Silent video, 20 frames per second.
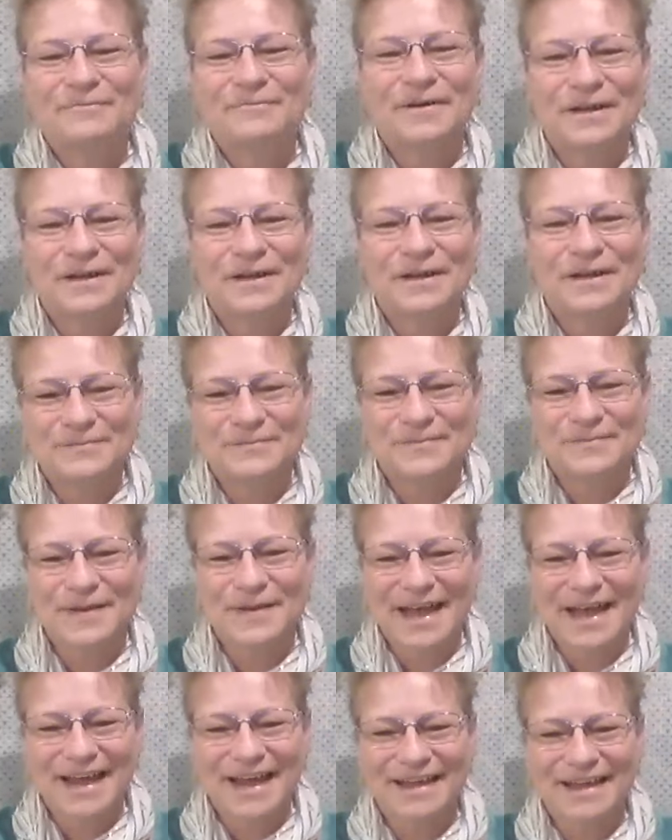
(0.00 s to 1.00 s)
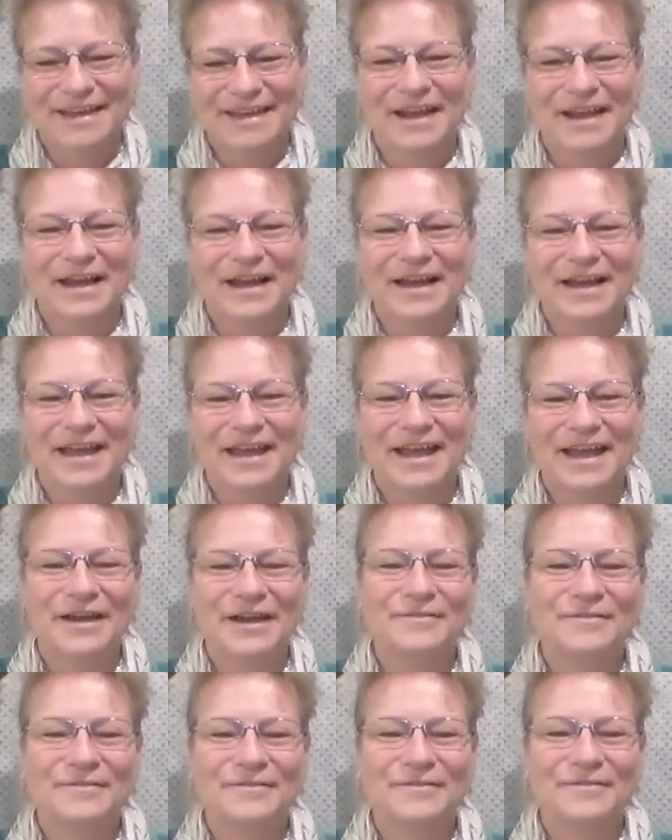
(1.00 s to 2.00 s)
Welcome back. I
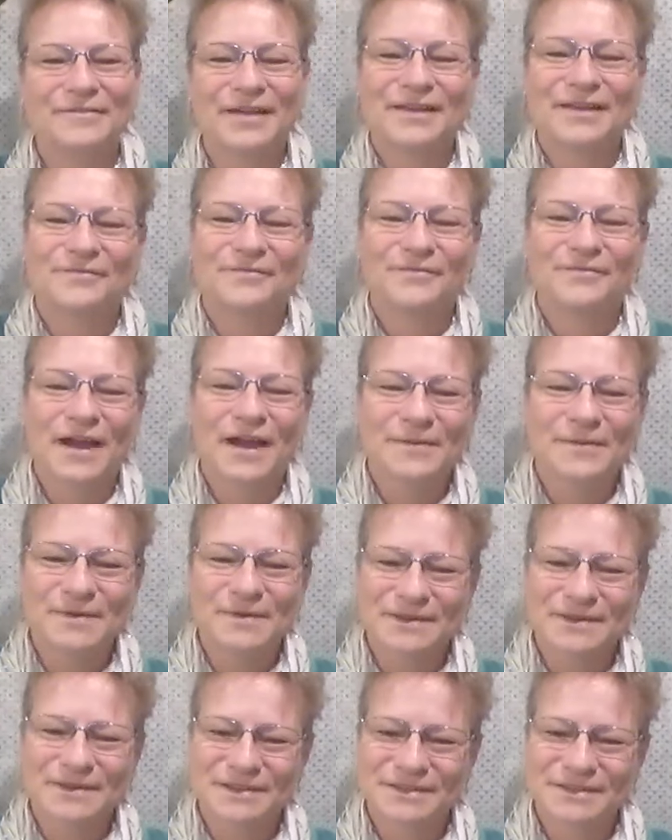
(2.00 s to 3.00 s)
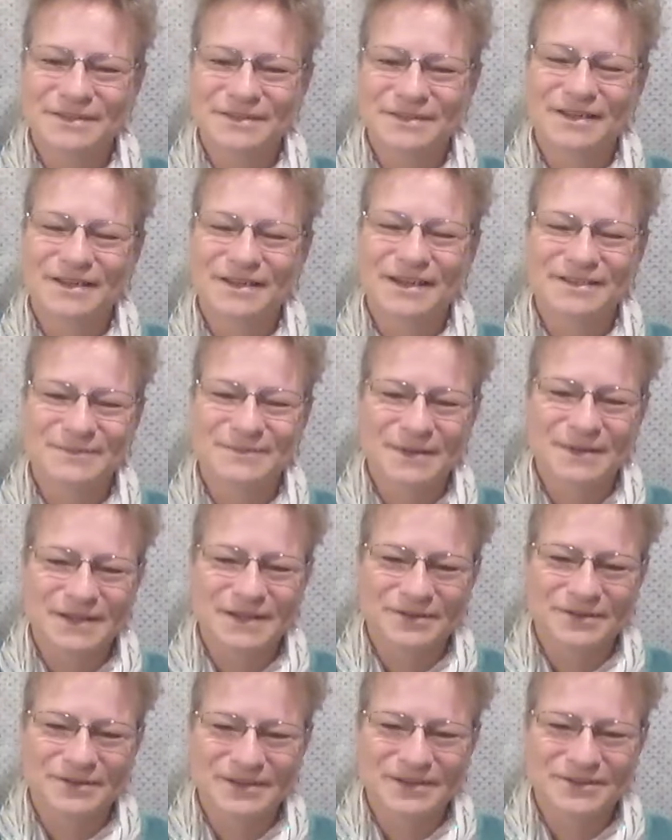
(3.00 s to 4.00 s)
have a fabulous guest
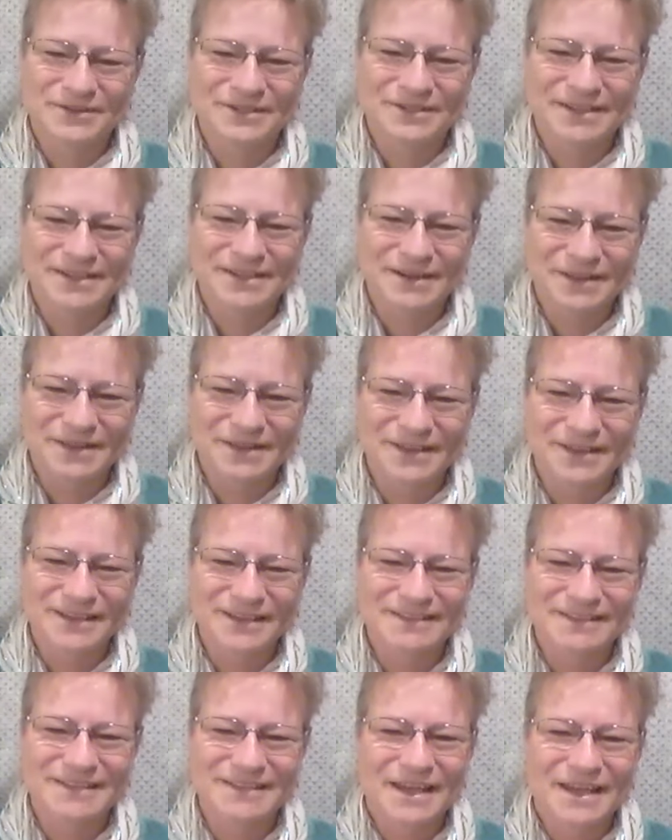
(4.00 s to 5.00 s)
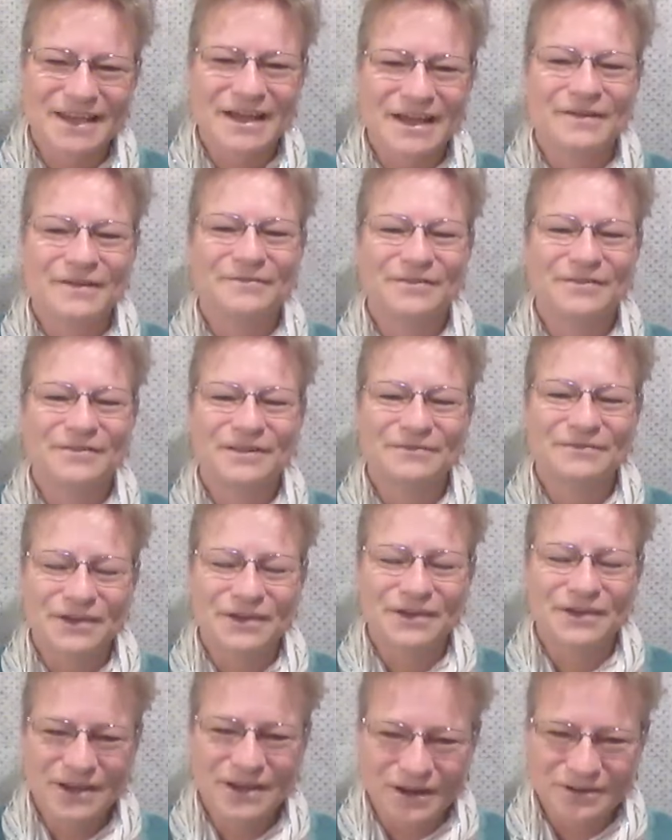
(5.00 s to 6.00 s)
speaker here today with us. Feeling
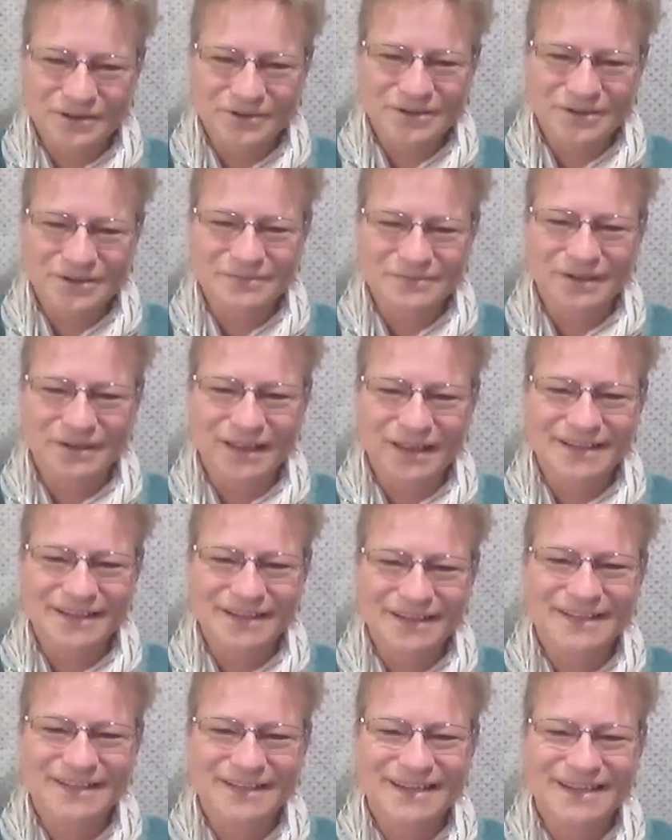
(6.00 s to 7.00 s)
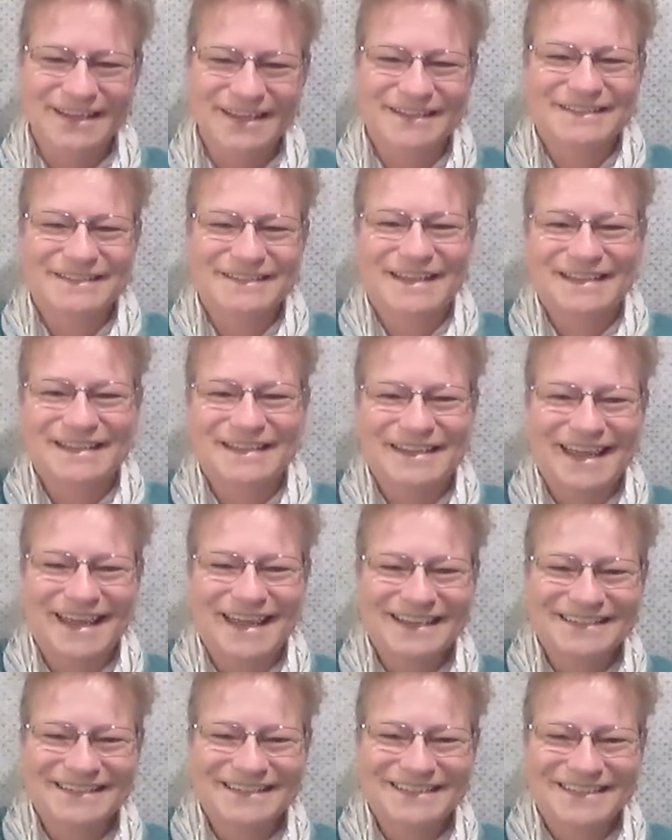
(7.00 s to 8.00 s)
very honored and blessed that he has said
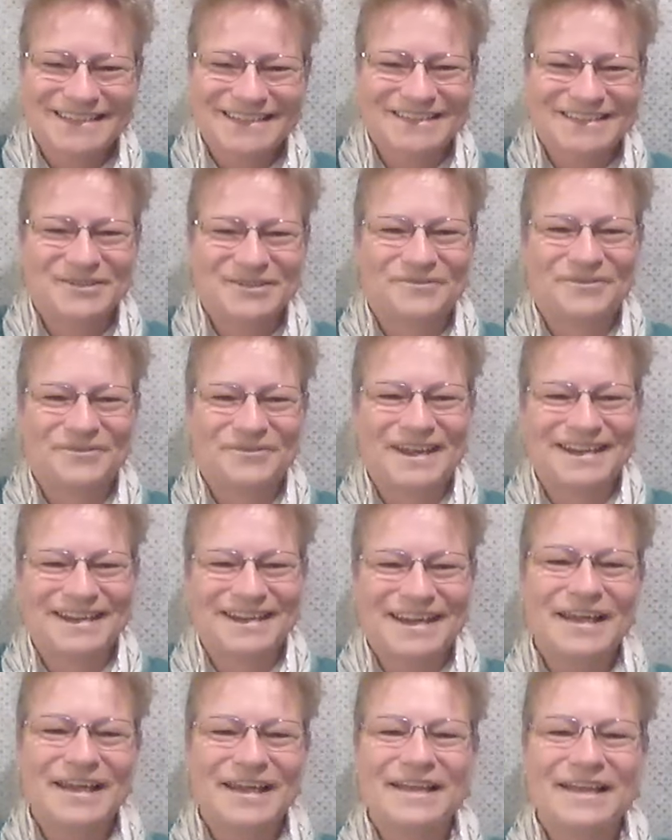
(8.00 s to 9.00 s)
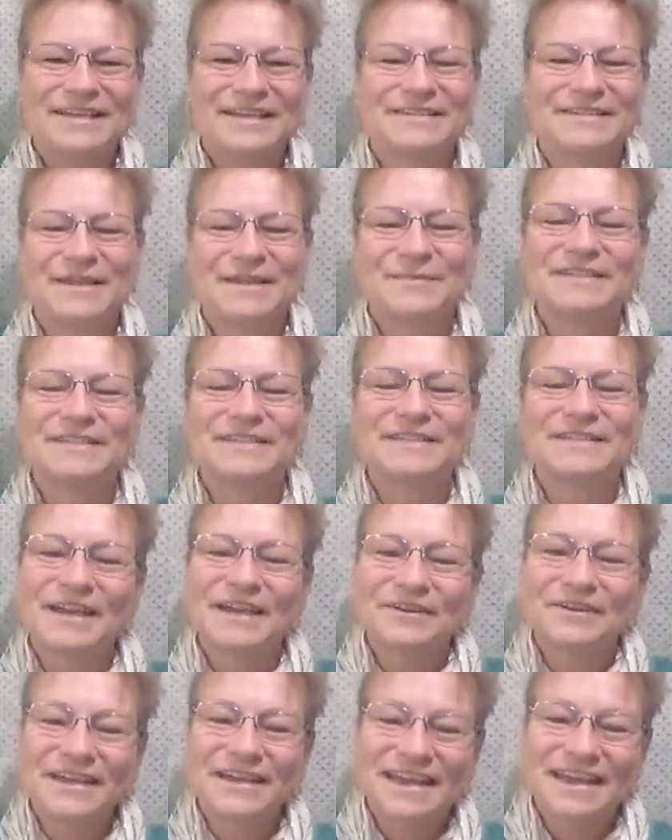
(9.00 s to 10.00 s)
yes. It's great. His name is
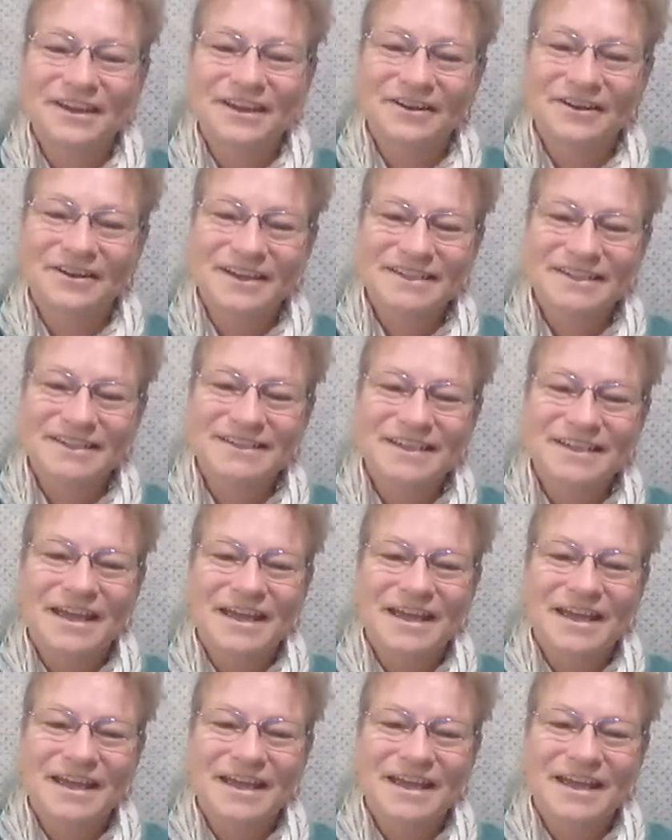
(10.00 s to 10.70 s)
Larry Garrett,